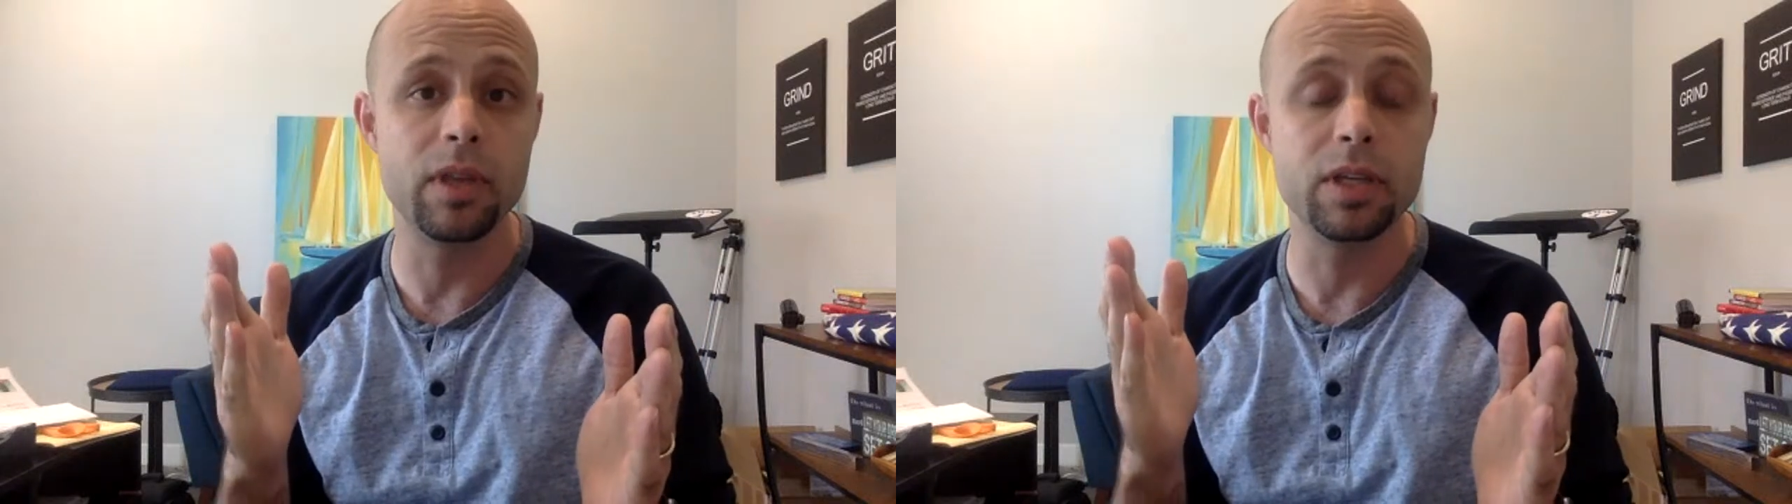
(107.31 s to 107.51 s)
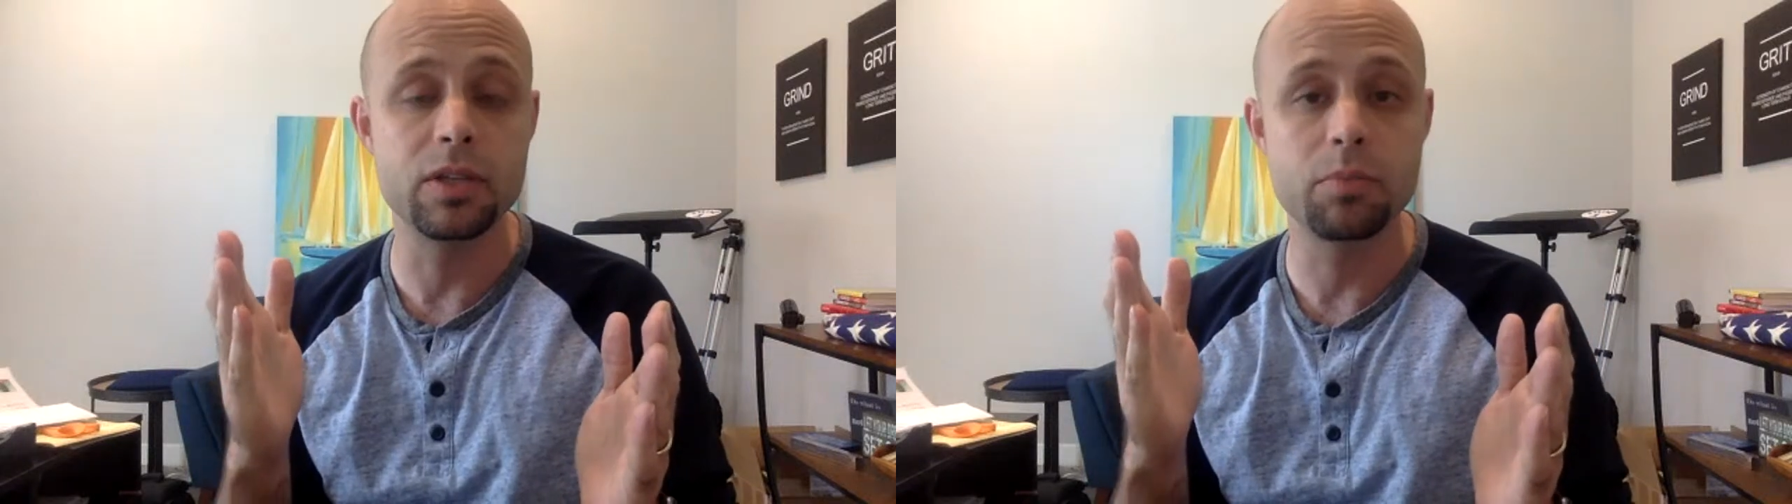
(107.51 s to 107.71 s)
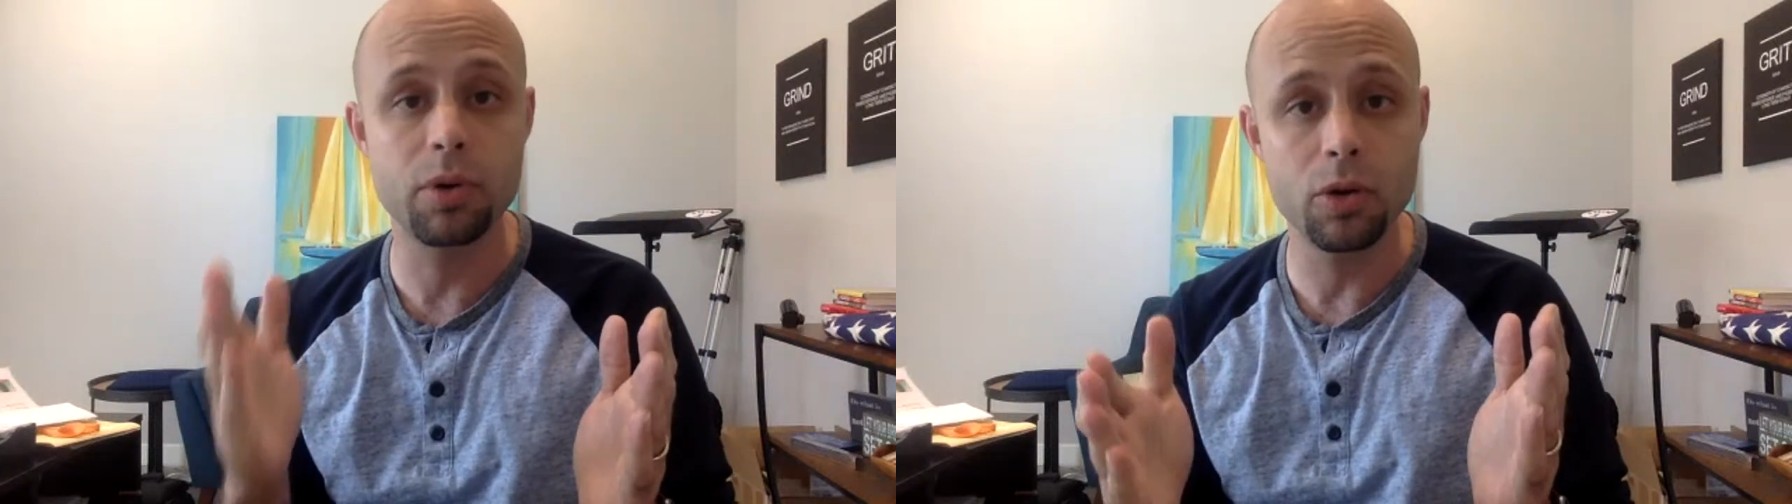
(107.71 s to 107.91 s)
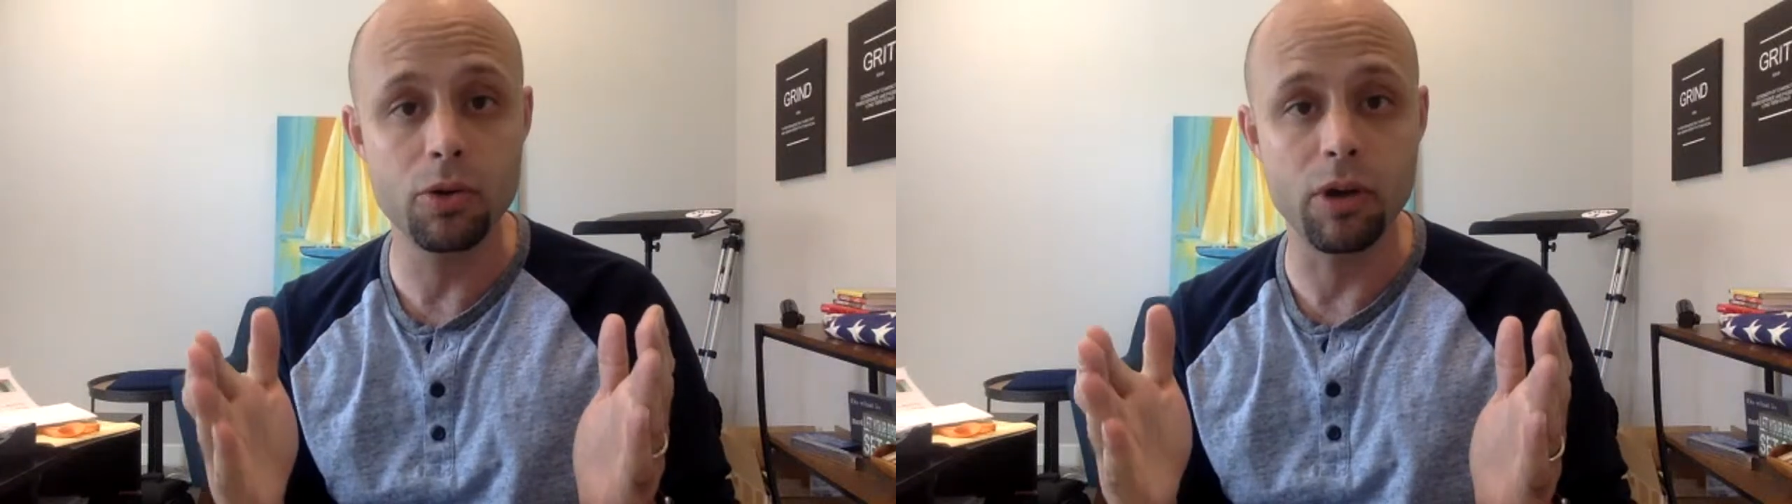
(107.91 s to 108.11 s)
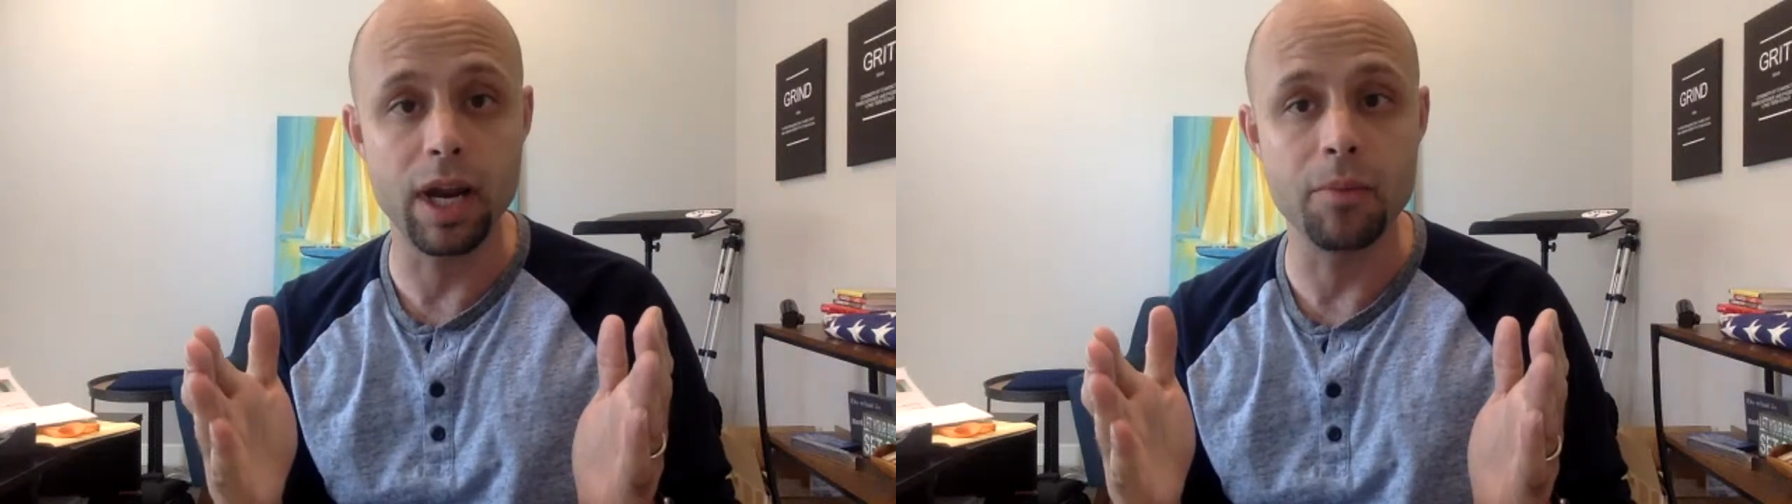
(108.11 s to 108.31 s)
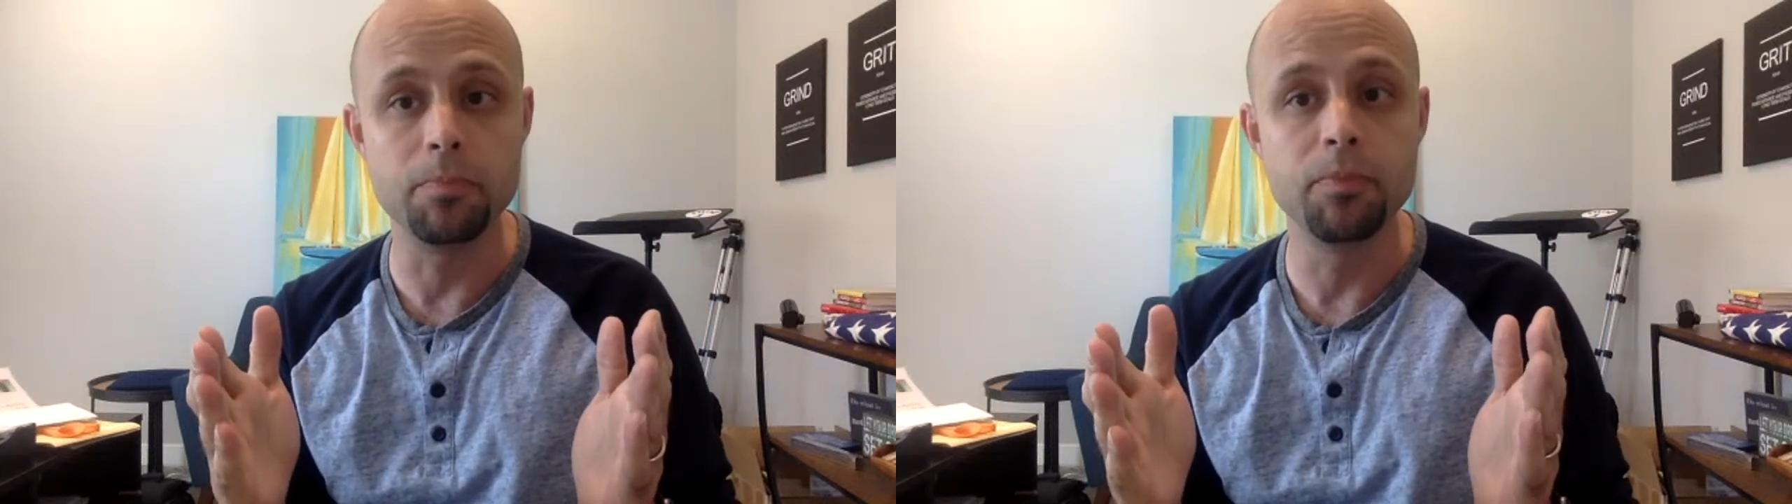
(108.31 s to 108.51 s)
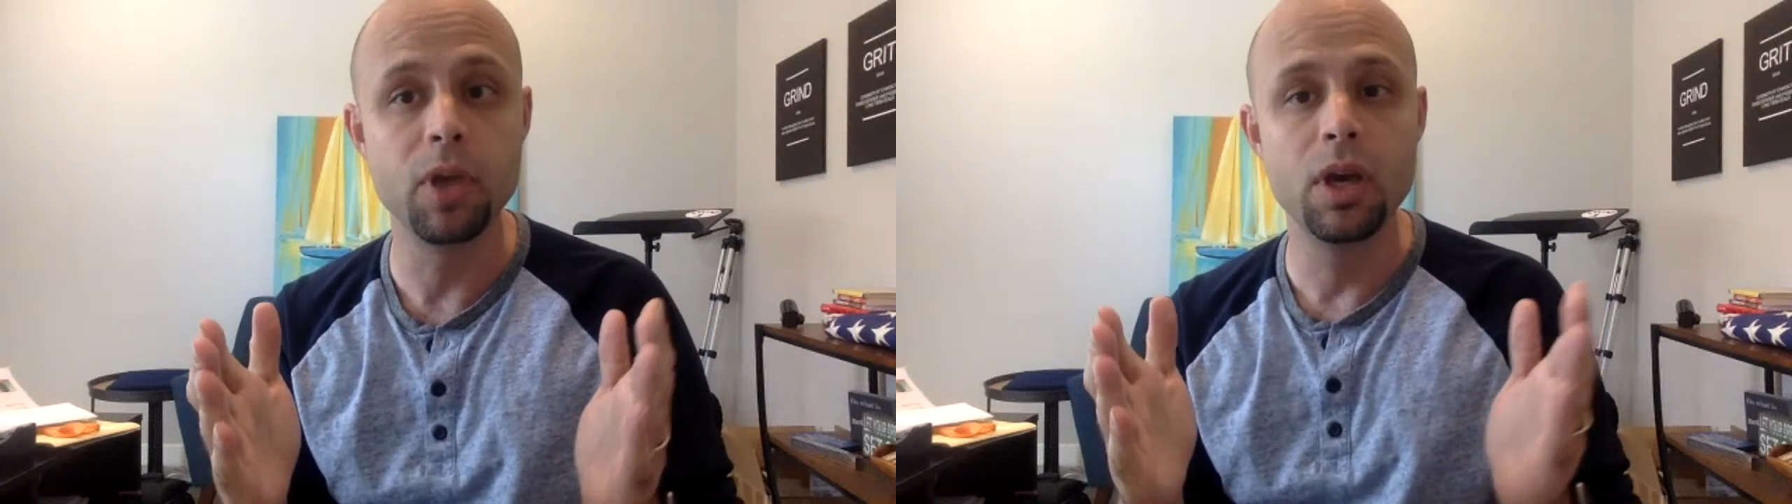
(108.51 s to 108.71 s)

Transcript: this program,